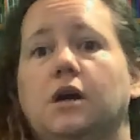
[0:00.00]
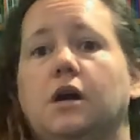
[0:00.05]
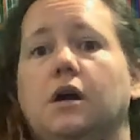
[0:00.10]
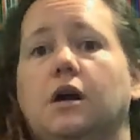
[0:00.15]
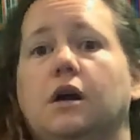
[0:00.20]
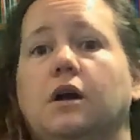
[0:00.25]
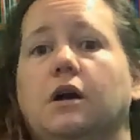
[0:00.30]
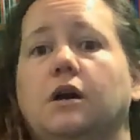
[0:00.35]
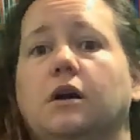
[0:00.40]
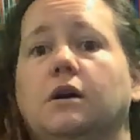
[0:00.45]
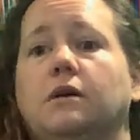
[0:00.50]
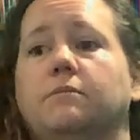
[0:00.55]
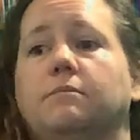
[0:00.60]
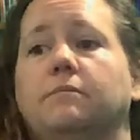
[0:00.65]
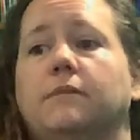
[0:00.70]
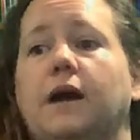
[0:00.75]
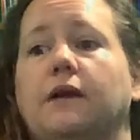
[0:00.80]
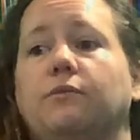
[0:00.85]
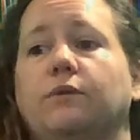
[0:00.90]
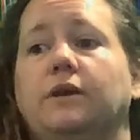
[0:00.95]

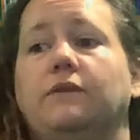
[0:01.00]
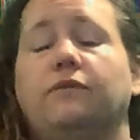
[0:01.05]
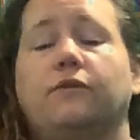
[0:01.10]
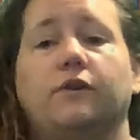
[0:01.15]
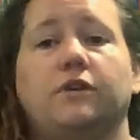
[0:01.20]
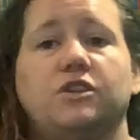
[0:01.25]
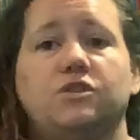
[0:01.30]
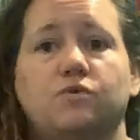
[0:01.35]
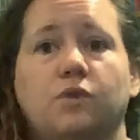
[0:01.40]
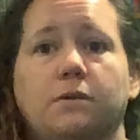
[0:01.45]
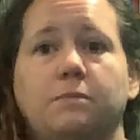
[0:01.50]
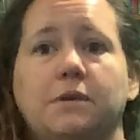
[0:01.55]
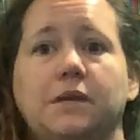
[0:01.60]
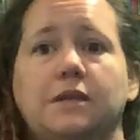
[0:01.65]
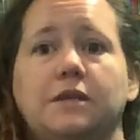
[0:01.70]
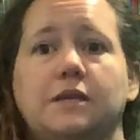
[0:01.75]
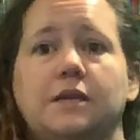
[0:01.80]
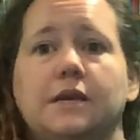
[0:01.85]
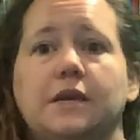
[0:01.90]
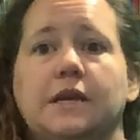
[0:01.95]
I read for
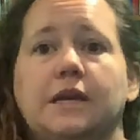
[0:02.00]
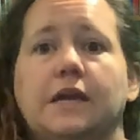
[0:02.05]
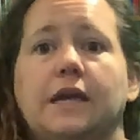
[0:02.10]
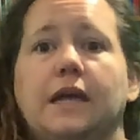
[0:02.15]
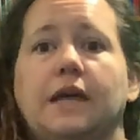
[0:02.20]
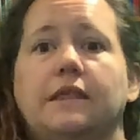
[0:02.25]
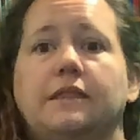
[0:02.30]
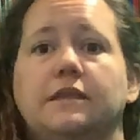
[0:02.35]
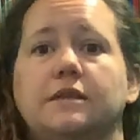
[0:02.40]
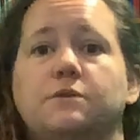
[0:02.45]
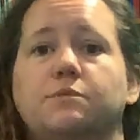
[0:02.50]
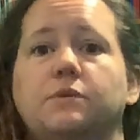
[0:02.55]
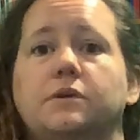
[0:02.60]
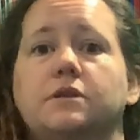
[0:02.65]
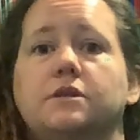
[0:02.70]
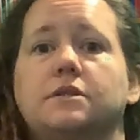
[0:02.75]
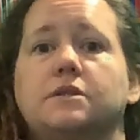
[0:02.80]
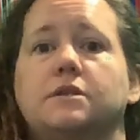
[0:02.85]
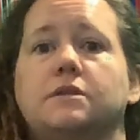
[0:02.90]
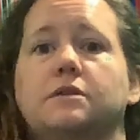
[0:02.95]
enjoyment, and this
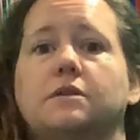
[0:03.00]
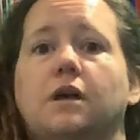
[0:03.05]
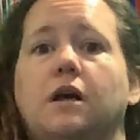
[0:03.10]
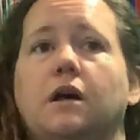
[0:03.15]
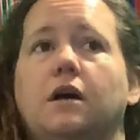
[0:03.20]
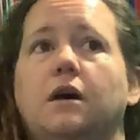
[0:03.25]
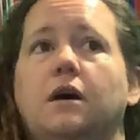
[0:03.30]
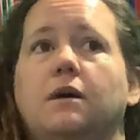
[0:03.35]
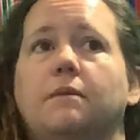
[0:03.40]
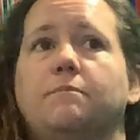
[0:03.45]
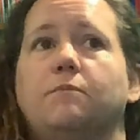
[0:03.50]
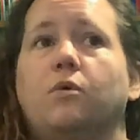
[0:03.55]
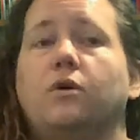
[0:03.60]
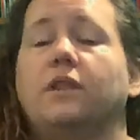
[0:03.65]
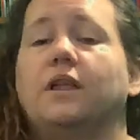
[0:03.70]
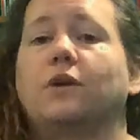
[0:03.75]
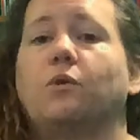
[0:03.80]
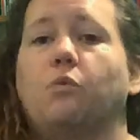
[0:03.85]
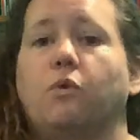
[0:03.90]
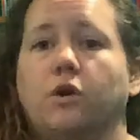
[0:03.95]
was more
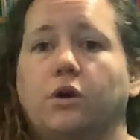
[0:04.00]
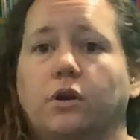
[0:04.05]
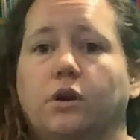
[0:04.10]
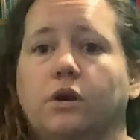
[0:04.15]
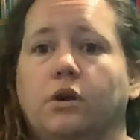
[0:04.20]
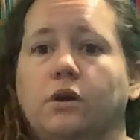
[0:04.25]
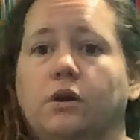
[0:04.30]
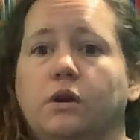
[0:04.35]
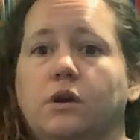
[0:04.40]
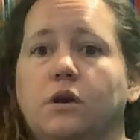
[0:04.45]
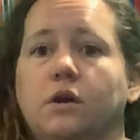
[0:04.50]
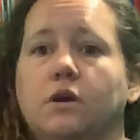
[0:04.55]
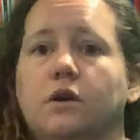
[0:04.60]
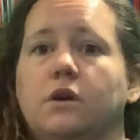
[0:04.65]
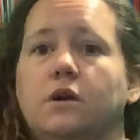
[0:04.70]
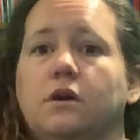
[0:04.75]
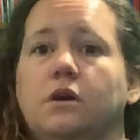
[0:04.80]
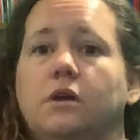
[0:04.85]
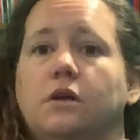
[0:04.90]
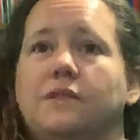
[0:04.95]
like work.
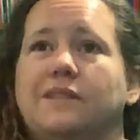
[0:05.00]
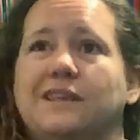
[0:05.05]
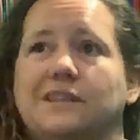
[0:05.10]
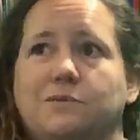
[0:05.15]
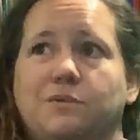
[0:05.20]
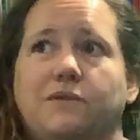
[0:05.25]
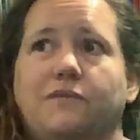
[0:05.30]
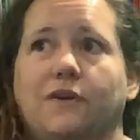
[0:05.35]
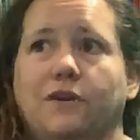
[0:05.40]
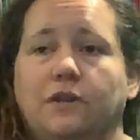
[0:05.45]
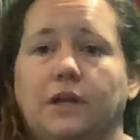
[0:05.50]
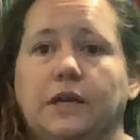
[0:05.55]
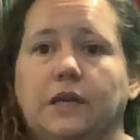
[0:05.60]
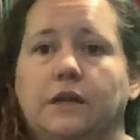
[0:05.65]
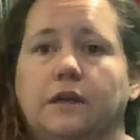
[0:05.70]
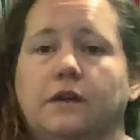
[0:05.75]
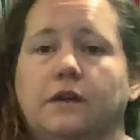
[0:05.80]
That's what it felt like.